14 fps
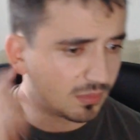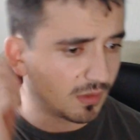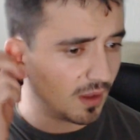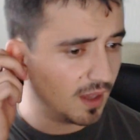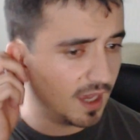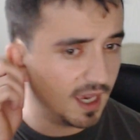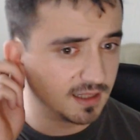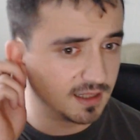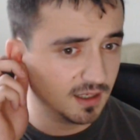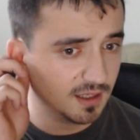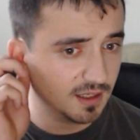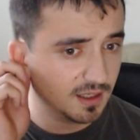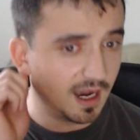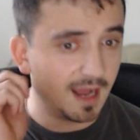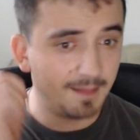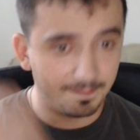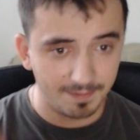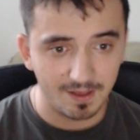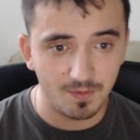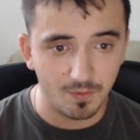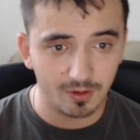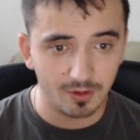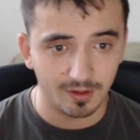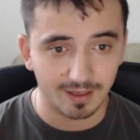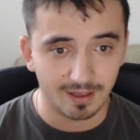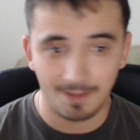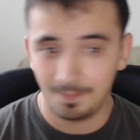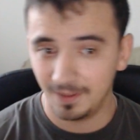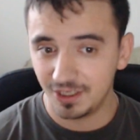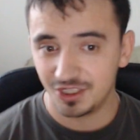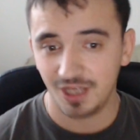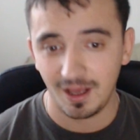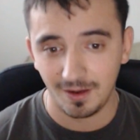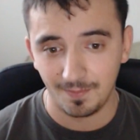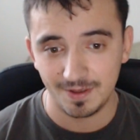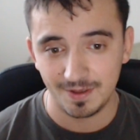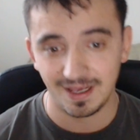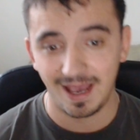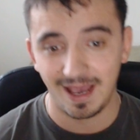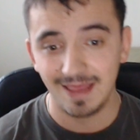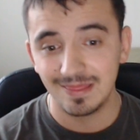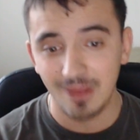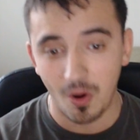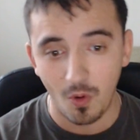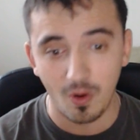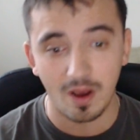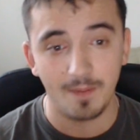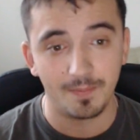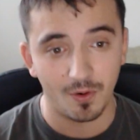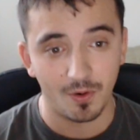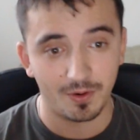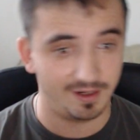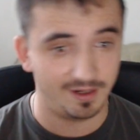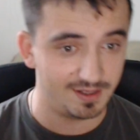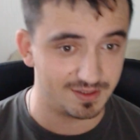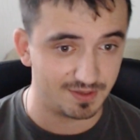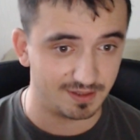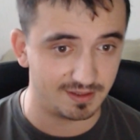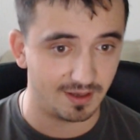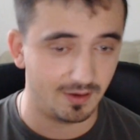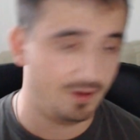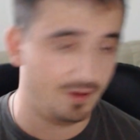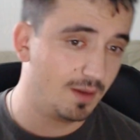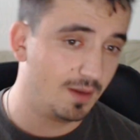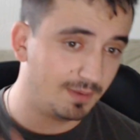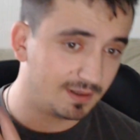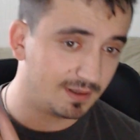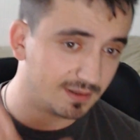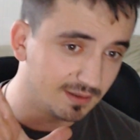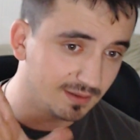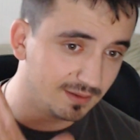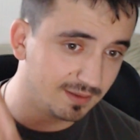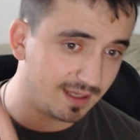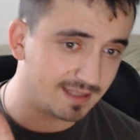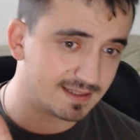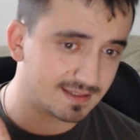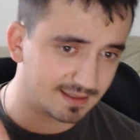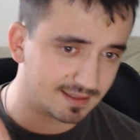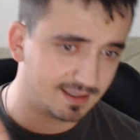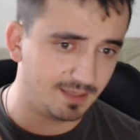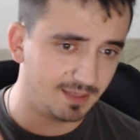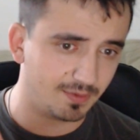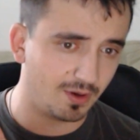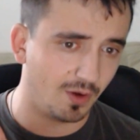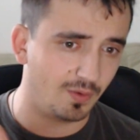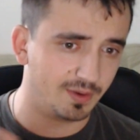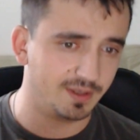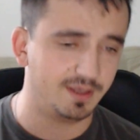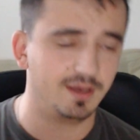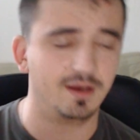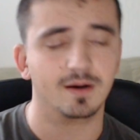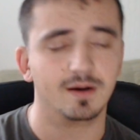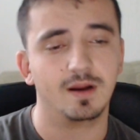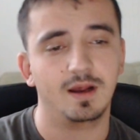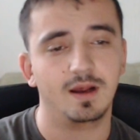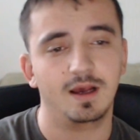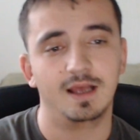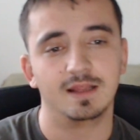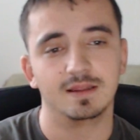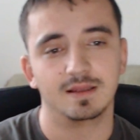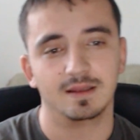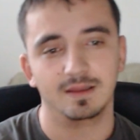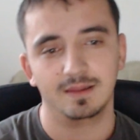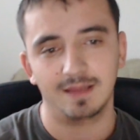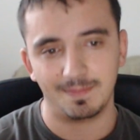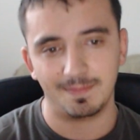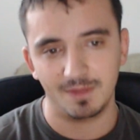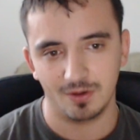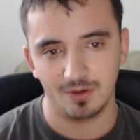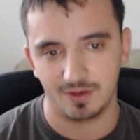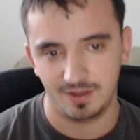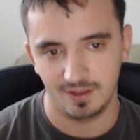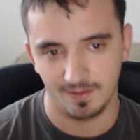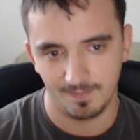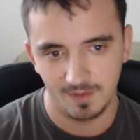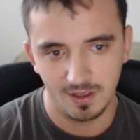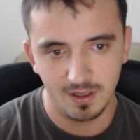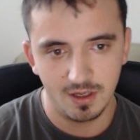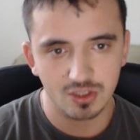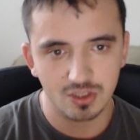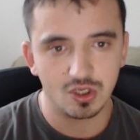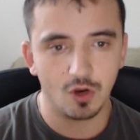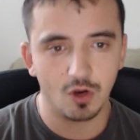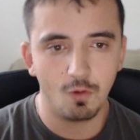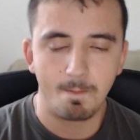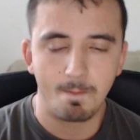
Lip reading: And I play Warlock, I play Shadow Priest, I know how broken it is right now. But let's keep going here and let me talk here. So